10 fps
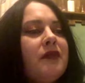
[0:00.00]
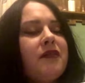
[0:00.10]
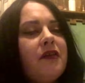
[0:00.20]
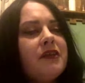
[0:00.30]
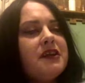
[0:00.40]

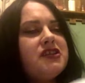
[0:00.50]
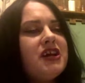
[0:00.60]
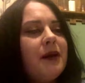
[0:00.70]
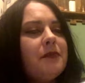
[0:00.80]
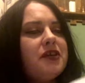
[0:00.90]
It's under the
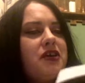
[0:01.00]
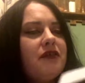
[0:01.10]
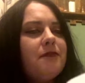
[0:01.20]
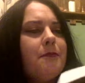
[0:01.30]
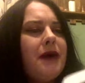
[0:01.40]
chapter
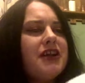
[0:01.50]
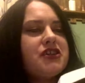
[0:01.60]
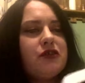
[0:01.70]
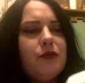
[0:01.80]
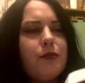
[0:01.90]
of
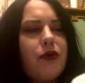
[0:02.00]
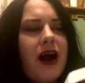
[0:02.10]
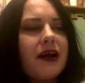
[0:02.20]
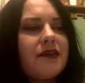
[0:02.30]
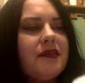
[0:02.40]
magical
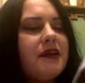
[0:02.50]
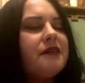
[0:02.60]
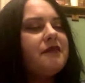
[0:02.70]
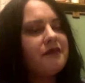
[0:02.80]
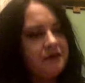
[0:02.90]

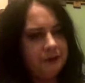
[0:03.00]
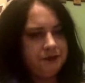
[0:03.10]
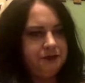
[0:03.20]
praxis.